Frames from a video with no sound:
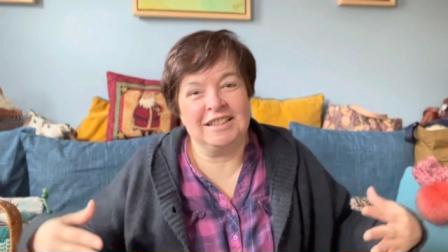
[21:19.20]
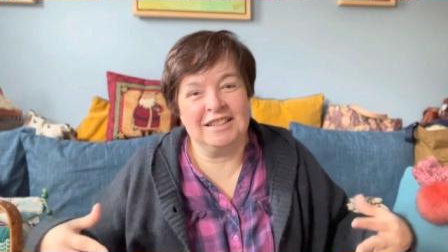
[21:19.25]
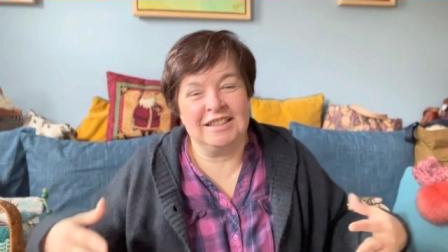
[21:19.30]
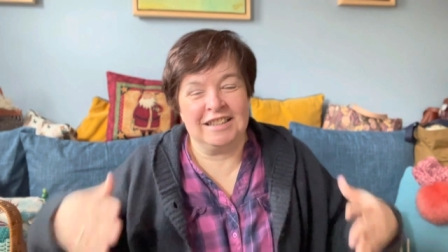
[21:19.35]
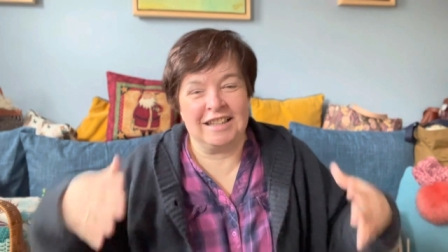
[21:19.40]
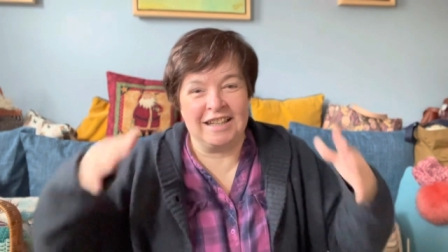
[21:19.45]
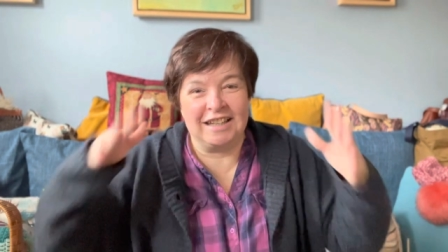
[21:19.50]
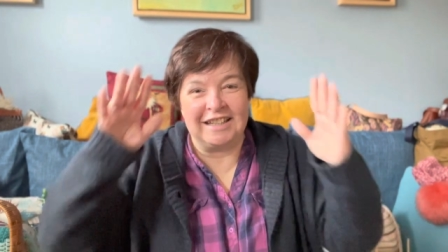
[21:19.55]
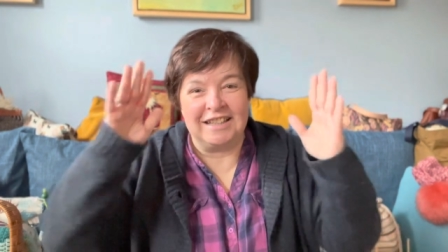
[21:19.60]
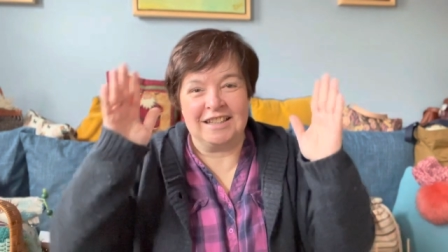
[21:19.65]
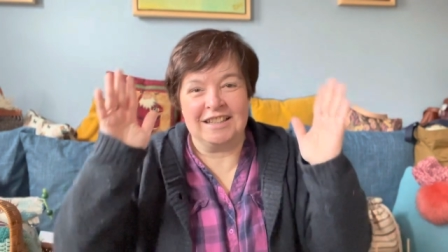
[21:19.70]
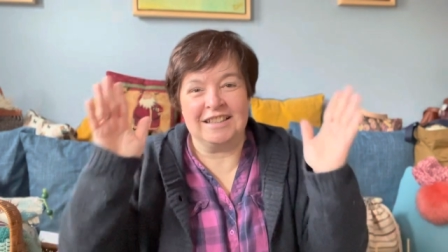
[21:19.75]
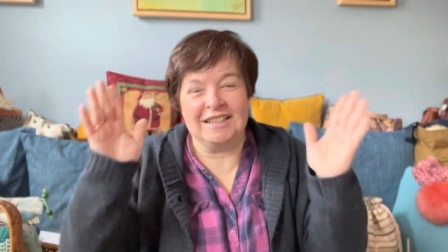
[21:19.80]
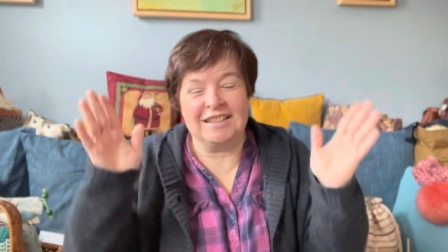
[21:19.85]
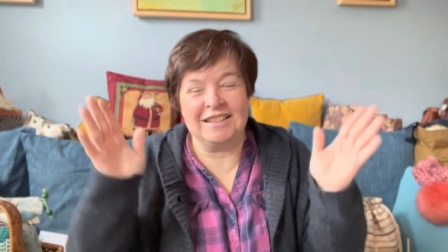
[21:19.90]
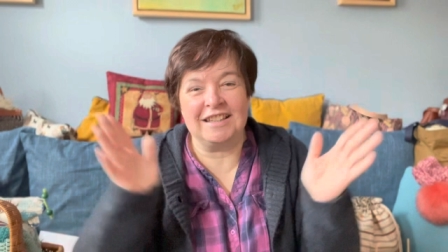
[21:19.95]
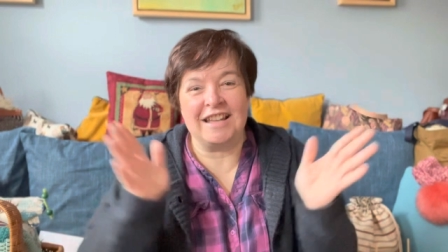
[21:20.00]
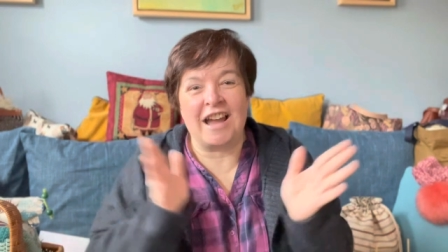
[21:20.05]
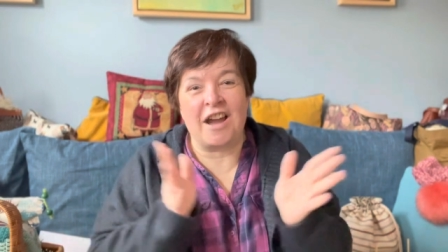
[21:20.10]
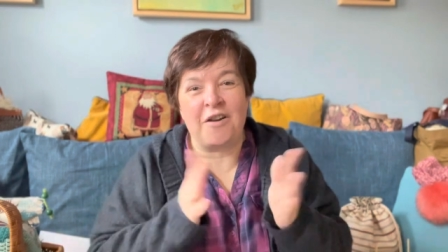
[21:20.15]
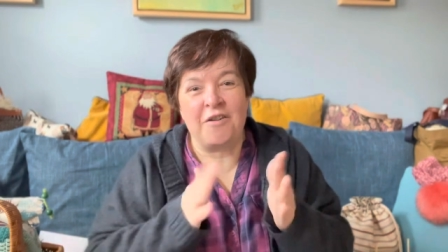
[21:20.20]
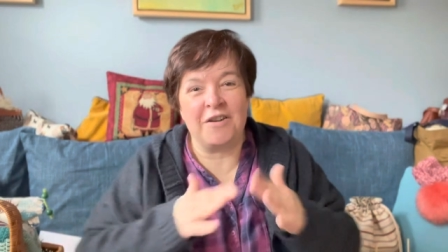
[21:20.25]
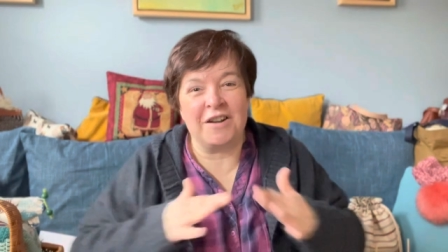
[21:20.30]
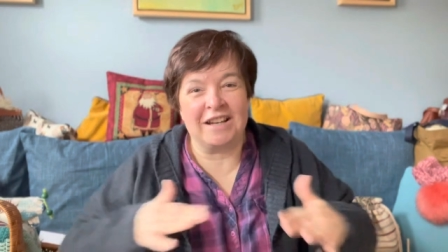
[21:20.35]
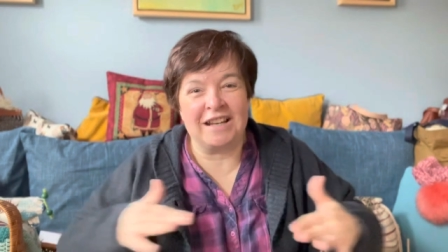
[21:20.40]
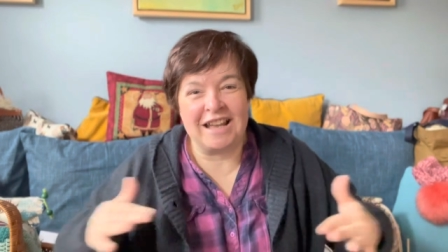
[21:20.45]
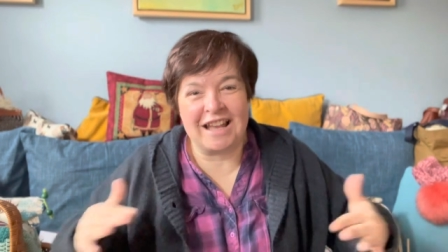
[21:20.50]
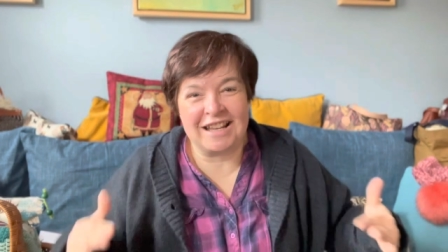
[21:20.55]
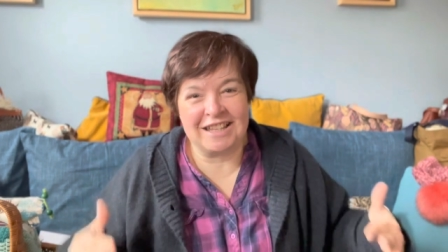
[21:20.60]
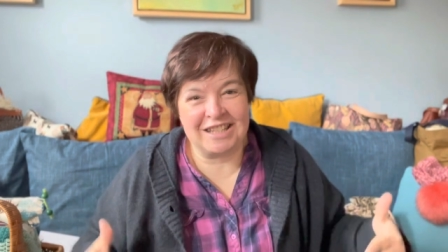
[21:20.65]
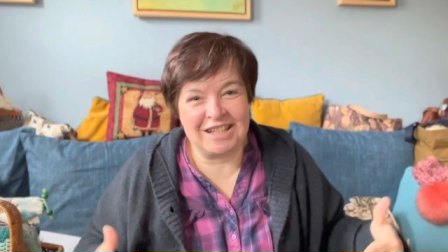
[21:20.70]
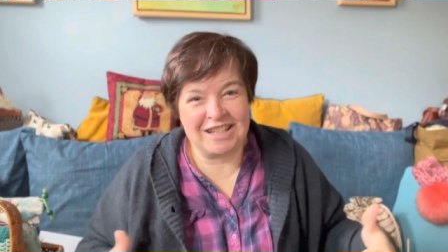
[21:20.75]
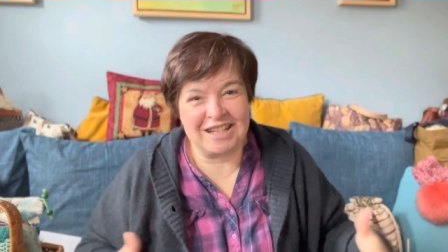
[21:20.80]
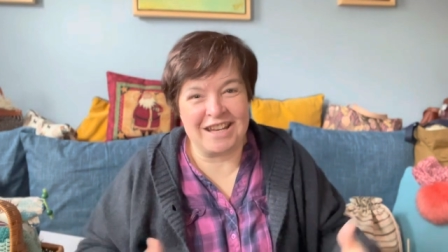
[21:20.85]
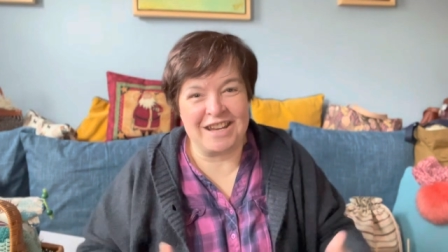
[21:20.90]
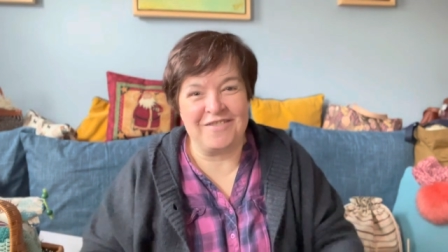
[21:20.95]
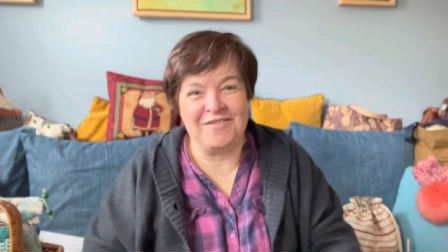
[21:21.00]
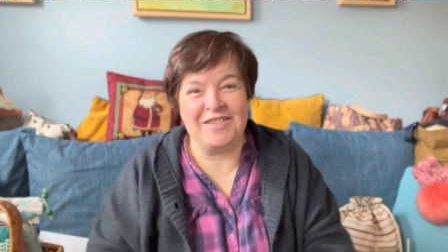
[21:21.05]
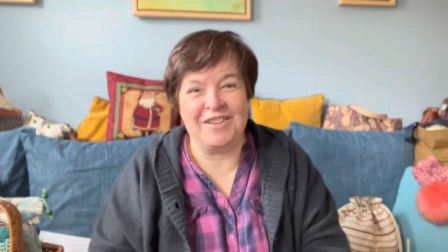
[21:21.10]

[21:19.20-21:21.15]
like a hourglass shape,